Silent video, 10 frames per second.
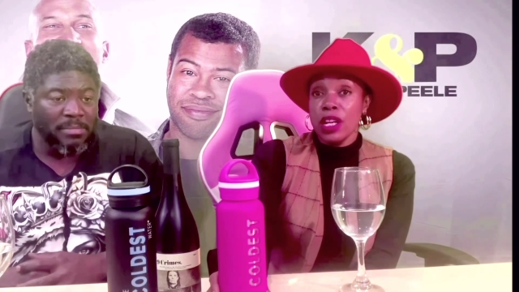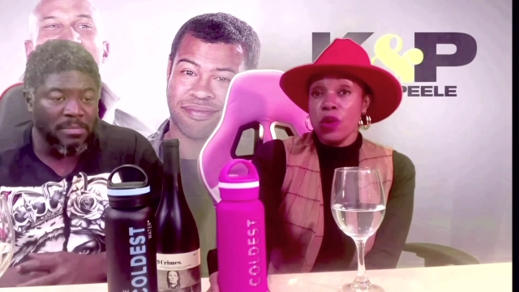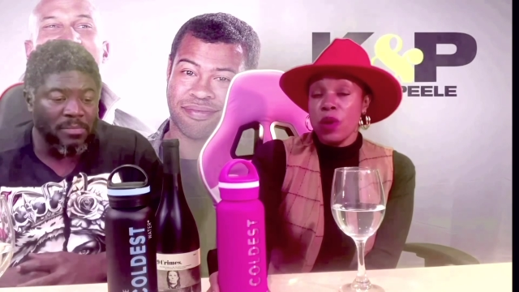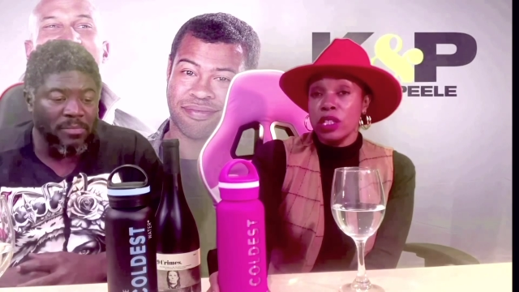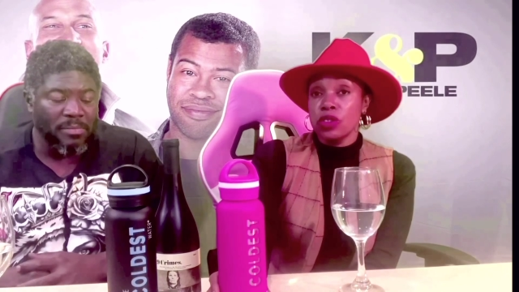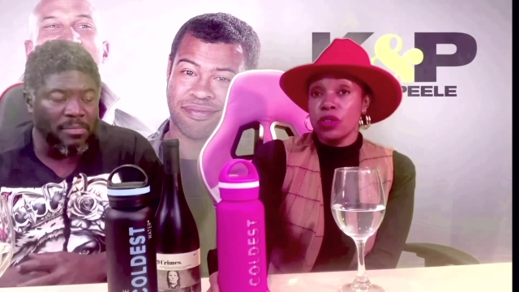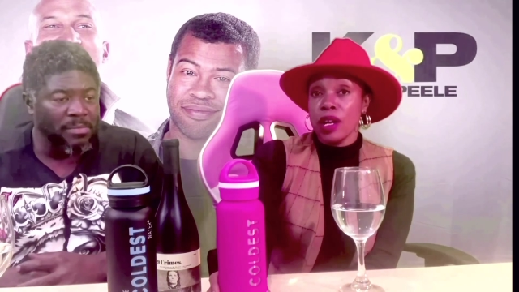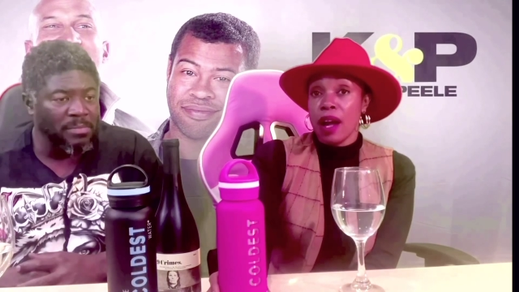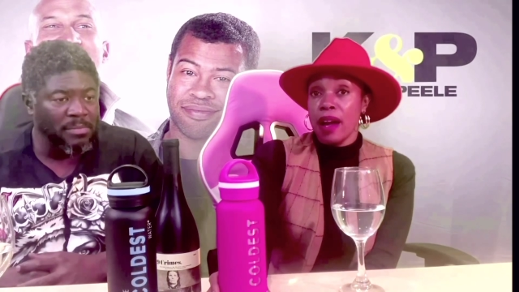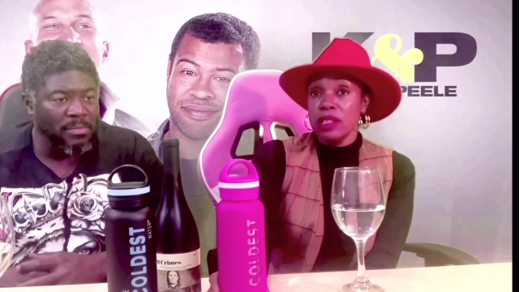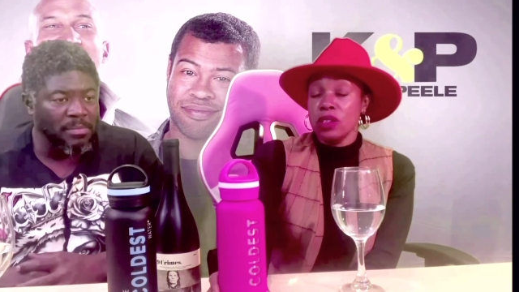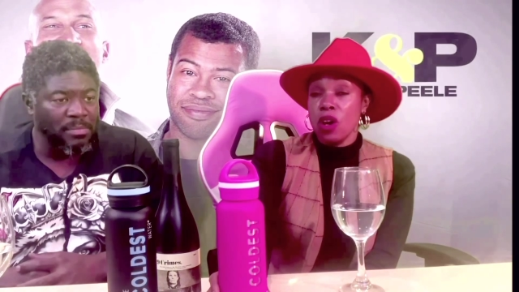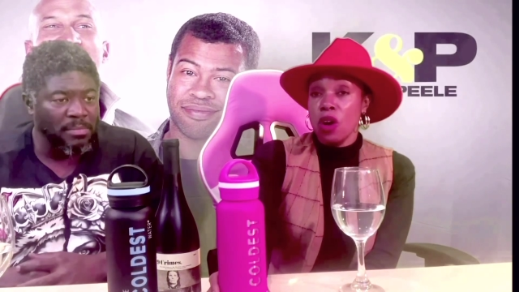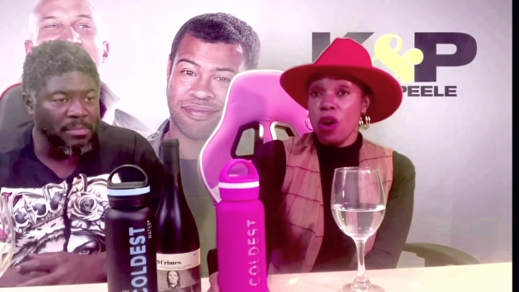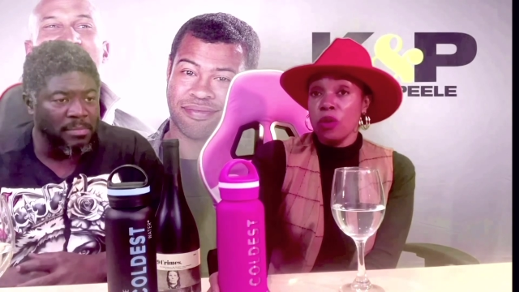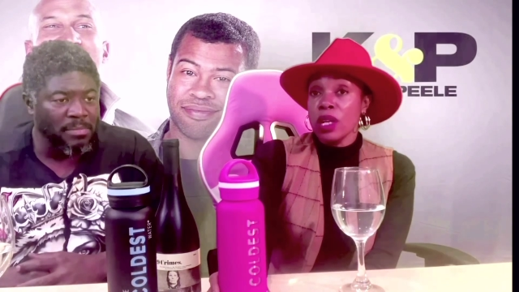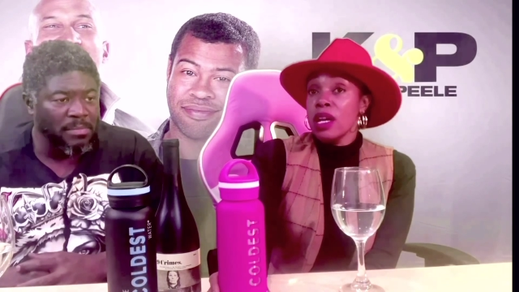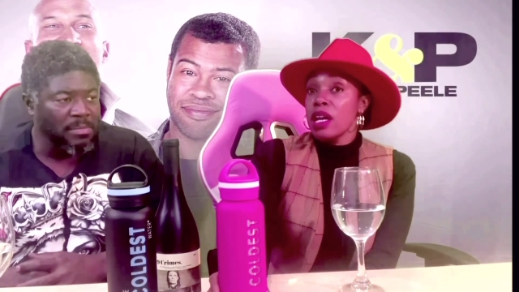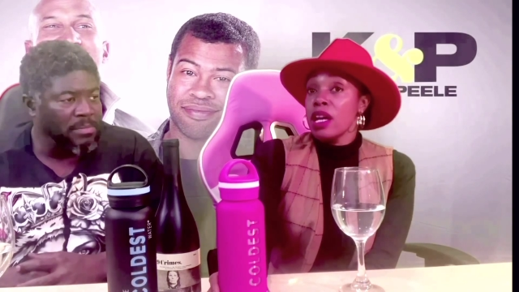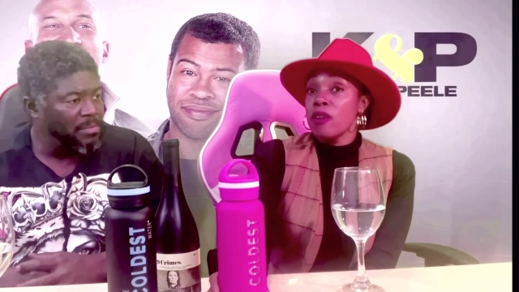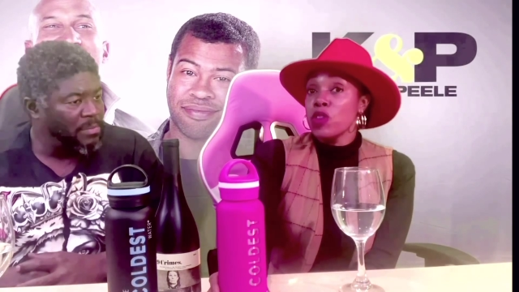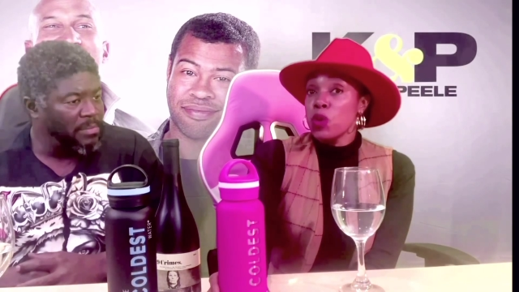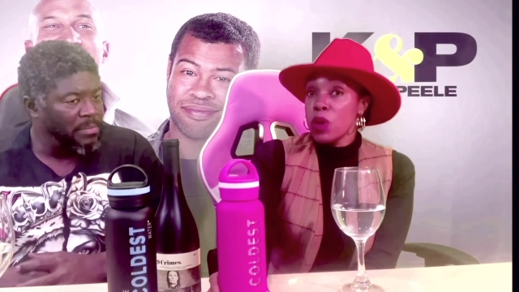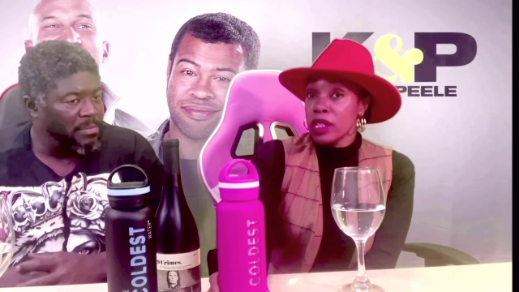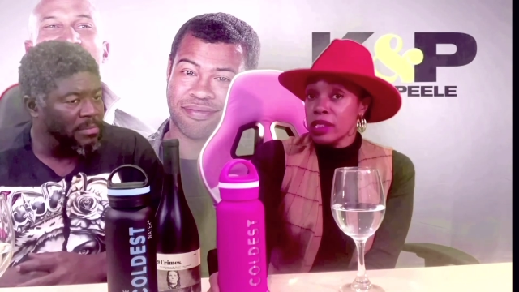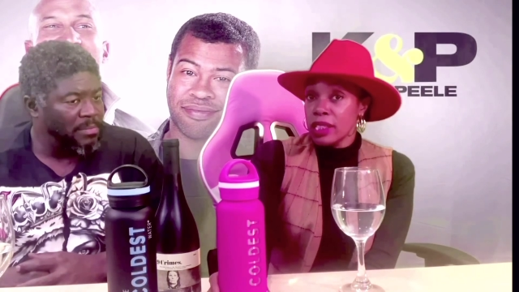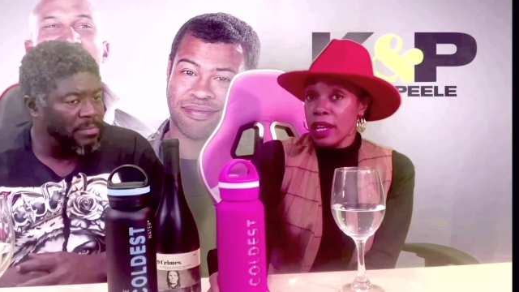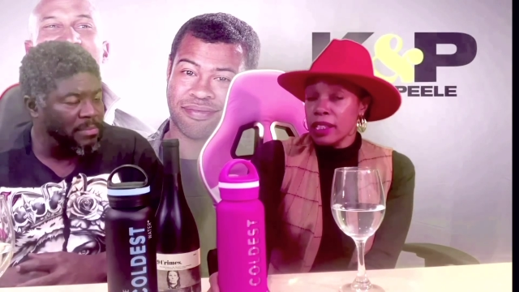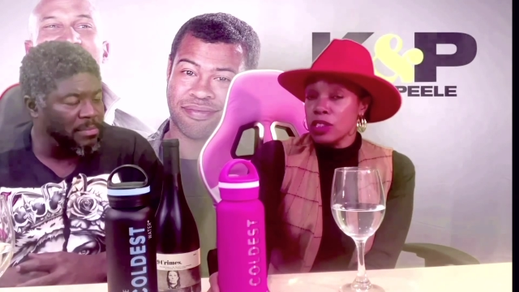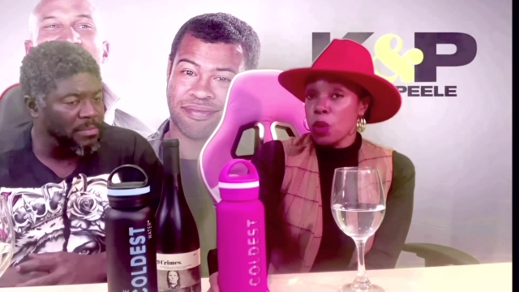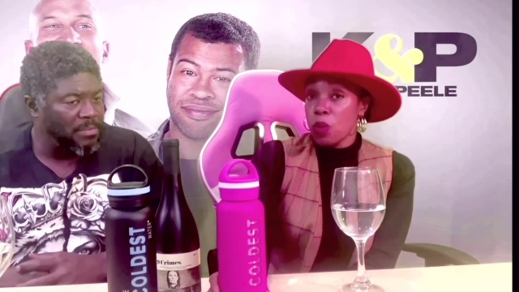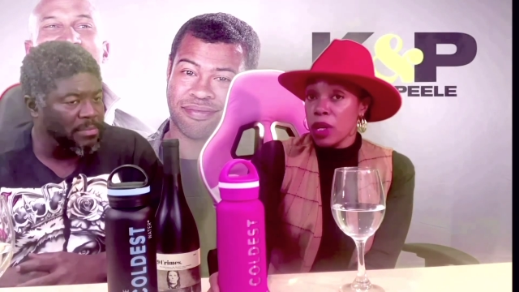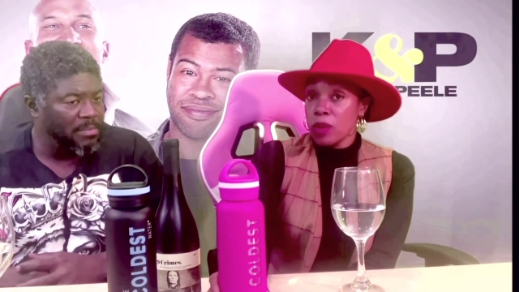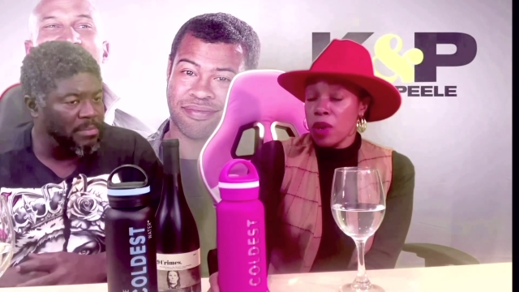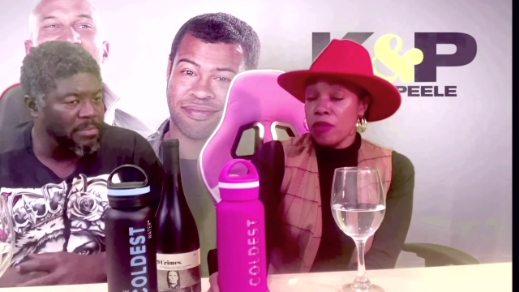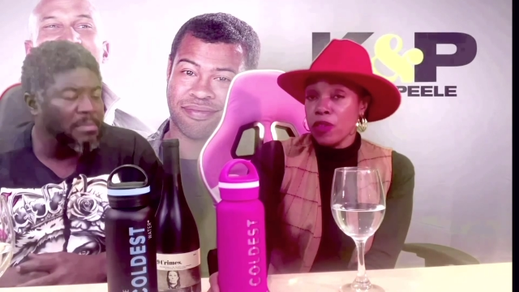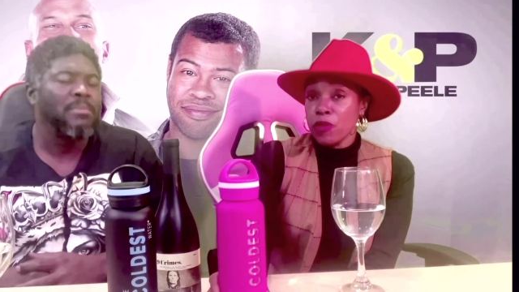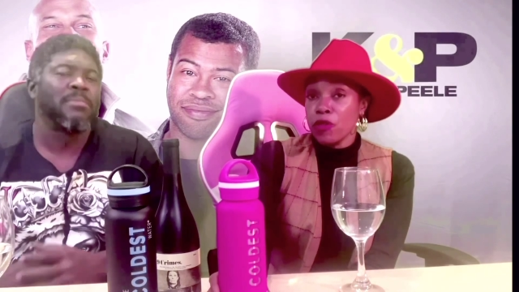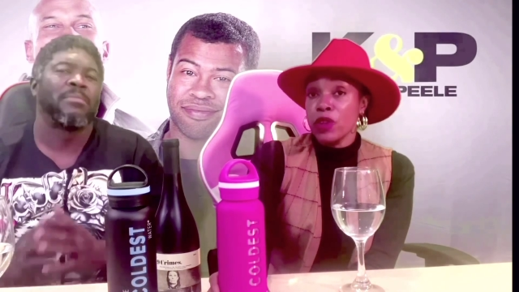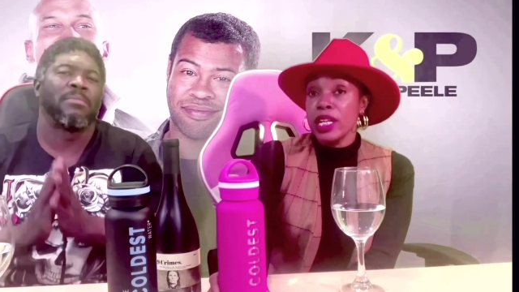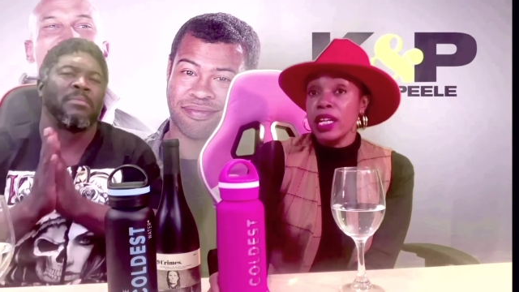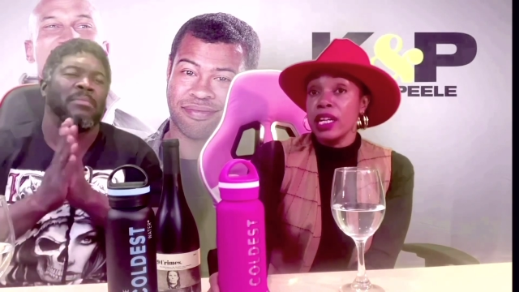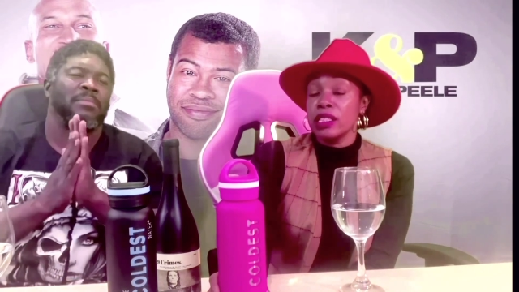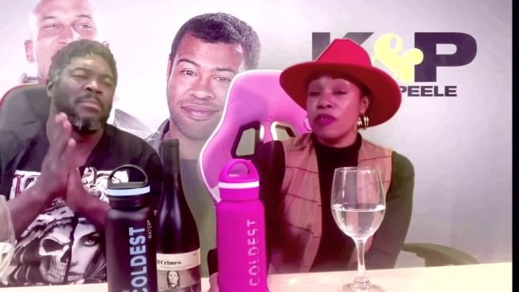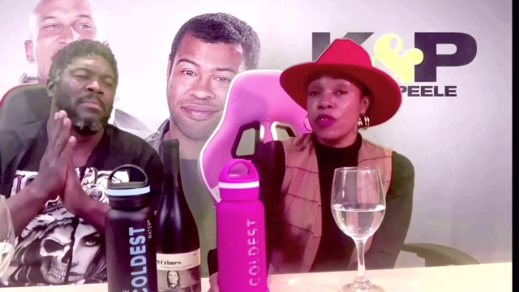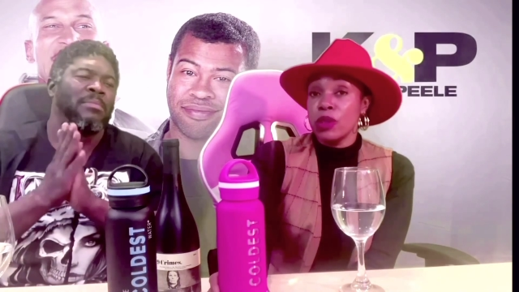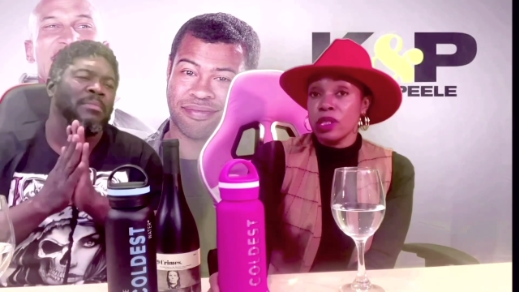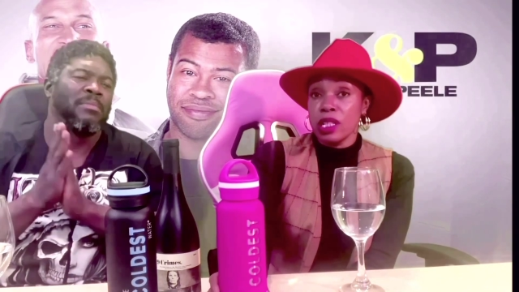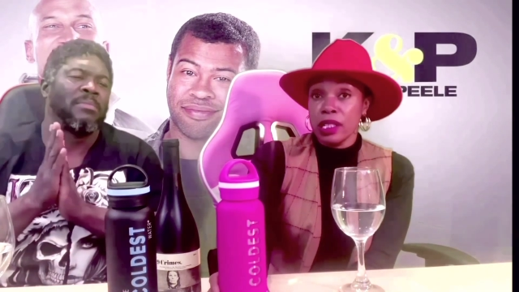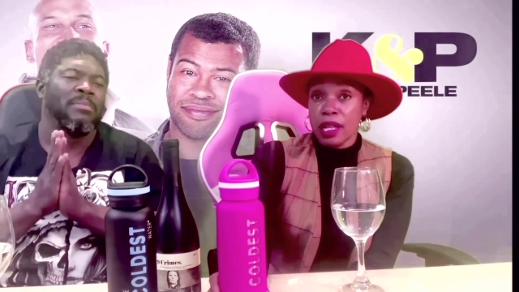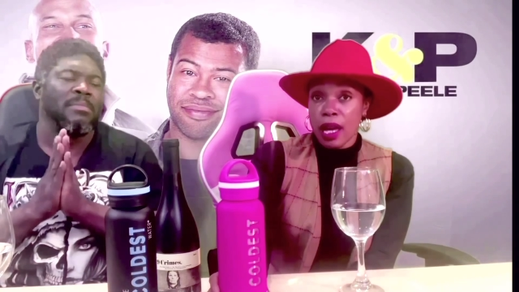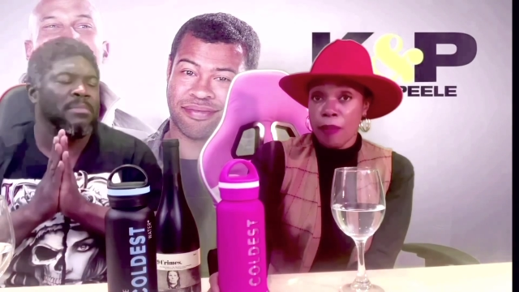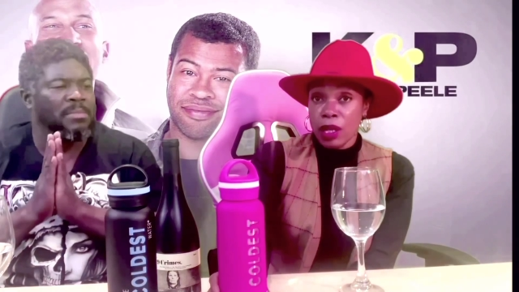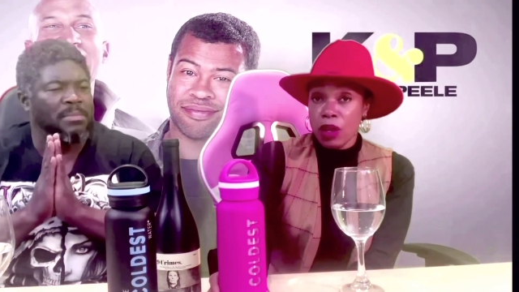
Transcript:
Speaker 1: you want to drink ice cold. If you want a chance to win one for free, hit the first link down below.